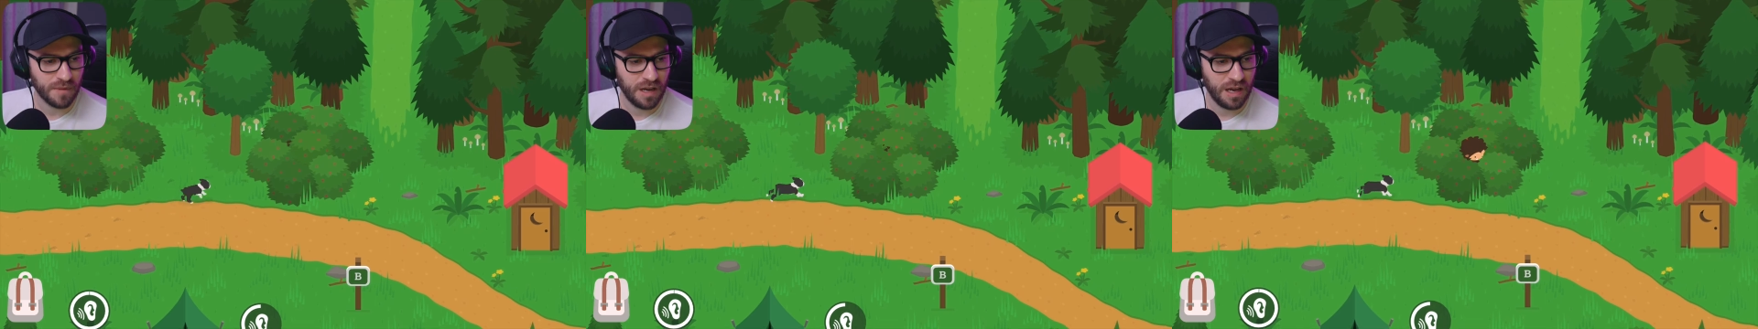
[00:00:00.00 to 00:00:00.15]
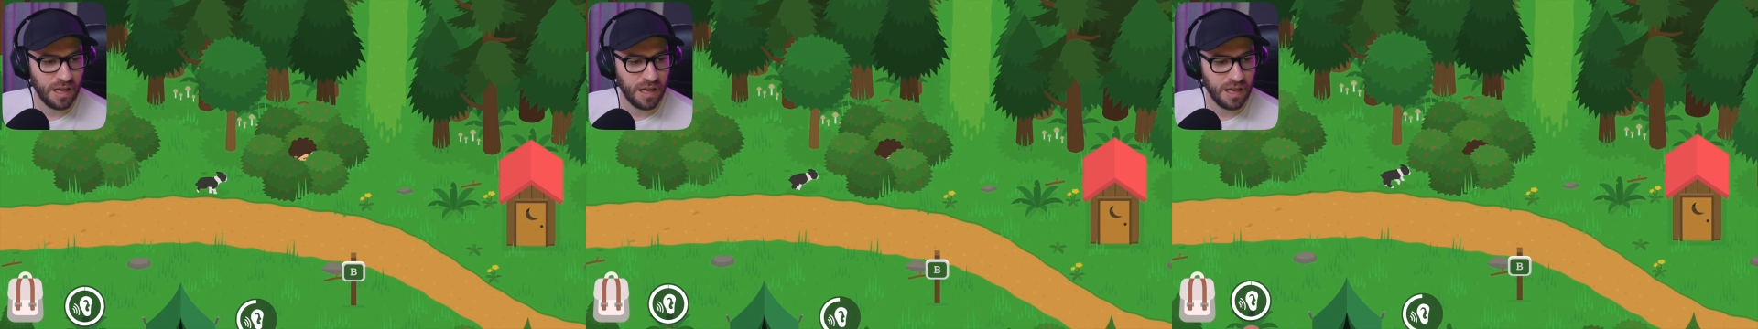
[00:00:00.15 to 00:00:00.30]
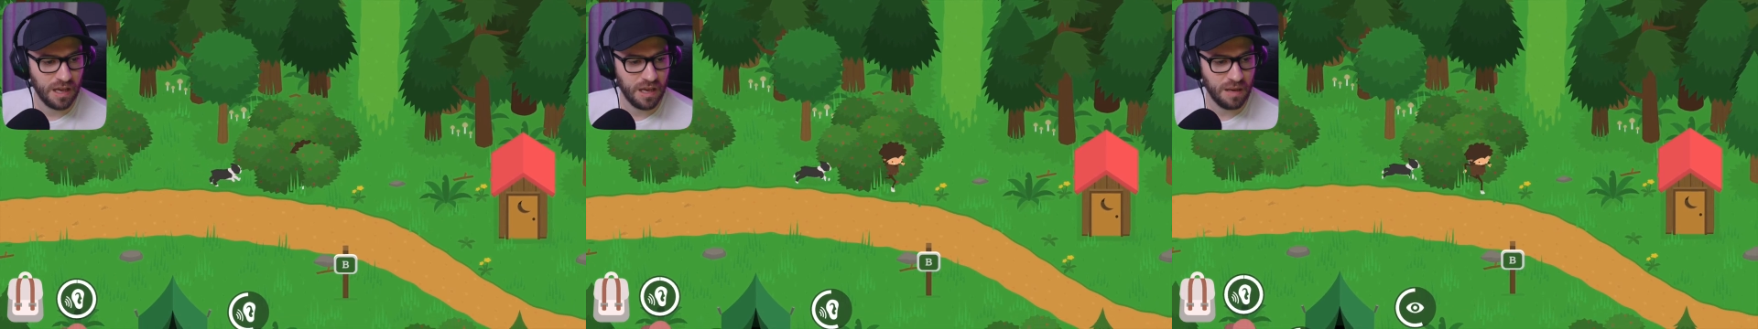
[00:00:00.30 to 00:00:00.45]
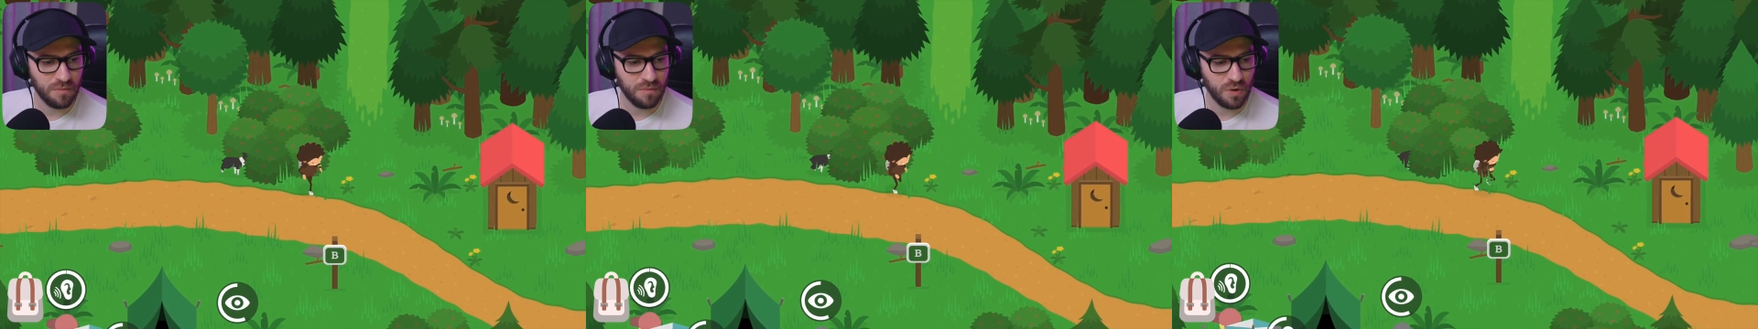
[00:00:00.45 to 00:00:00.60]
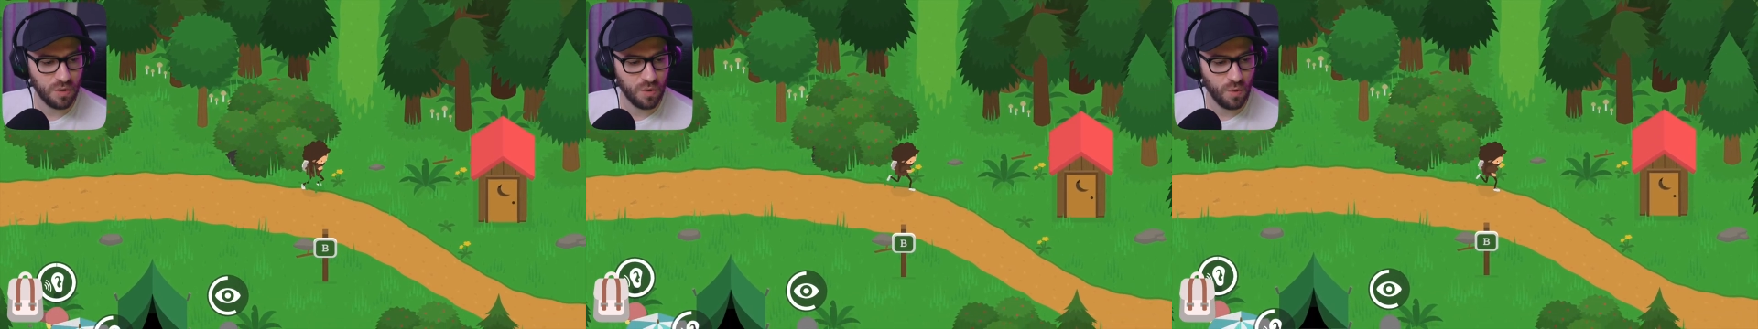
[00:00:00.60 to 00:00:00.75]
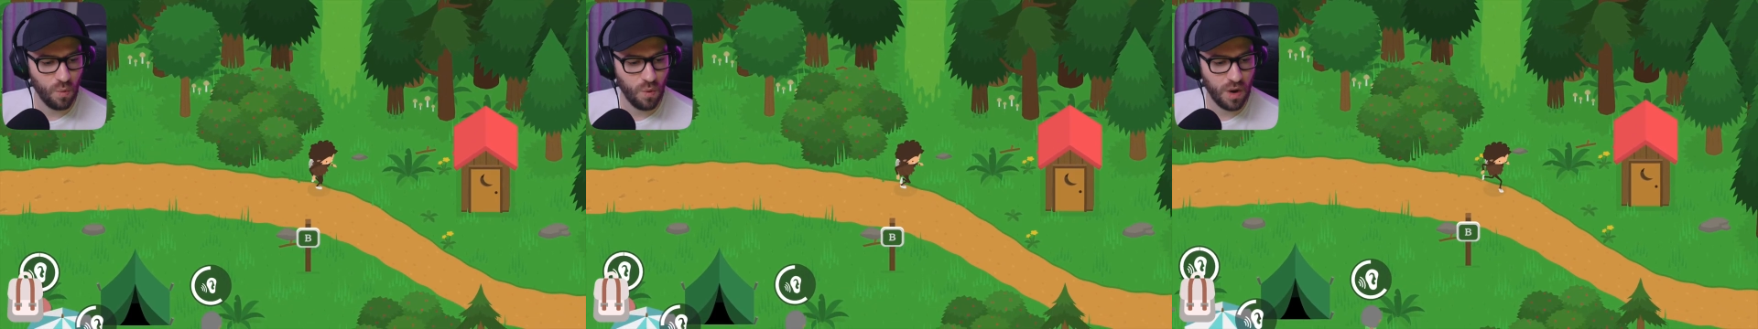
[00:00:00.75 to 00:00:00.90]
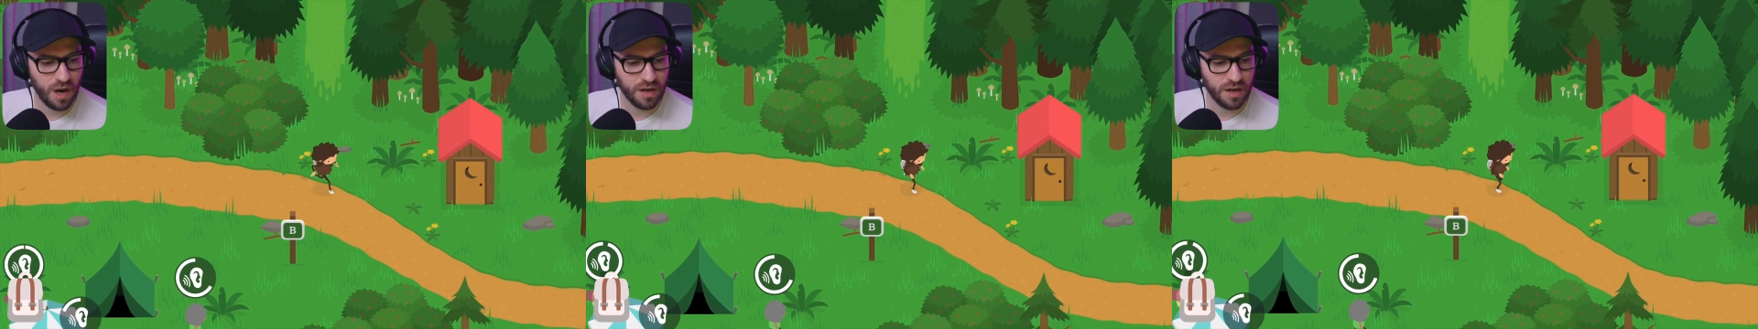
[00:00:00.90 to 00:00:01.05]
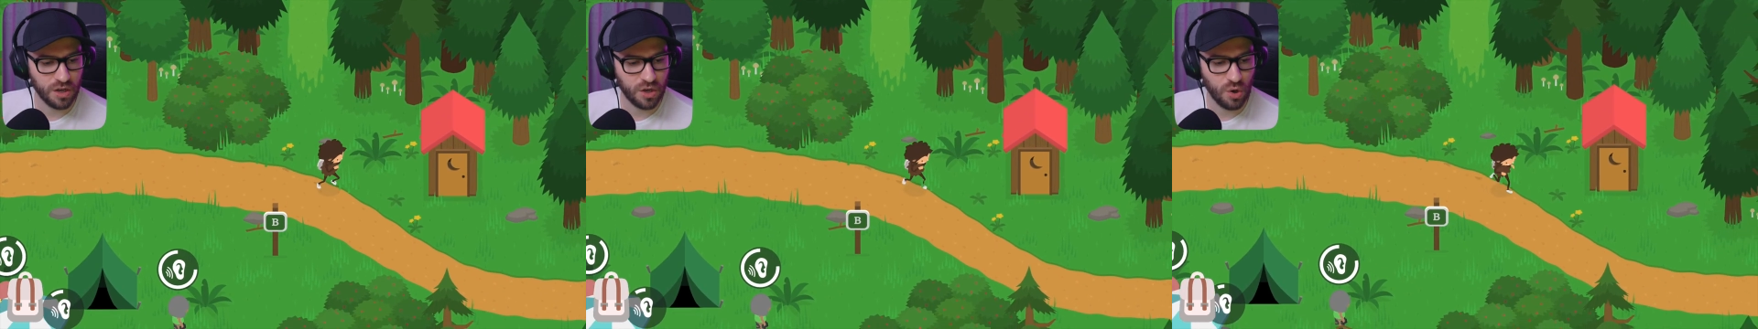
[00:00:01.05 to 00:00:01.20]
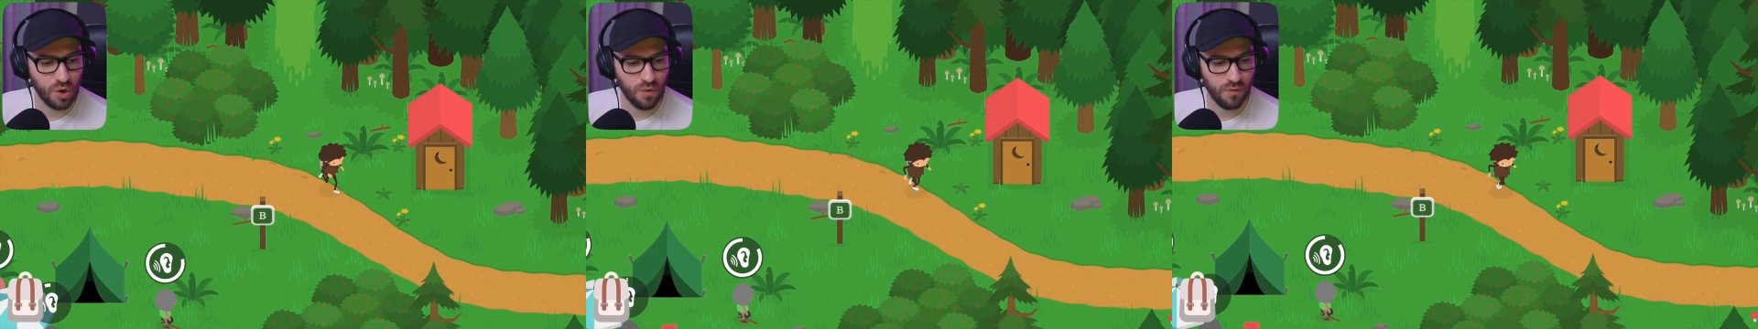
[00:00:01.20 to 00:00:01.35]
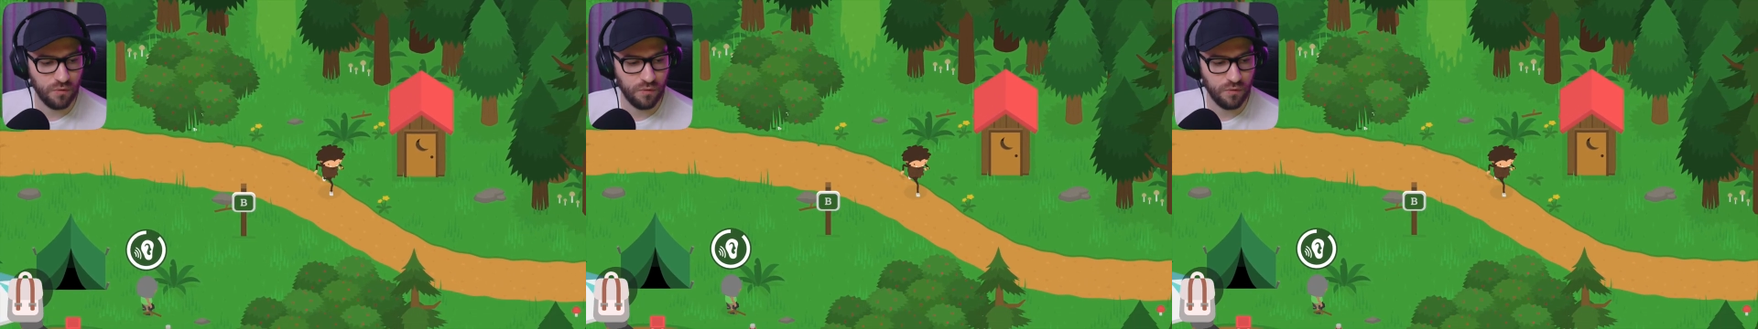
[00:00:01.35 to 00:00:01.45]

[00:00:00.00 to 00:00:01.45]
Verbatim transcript: I am gonna wanna go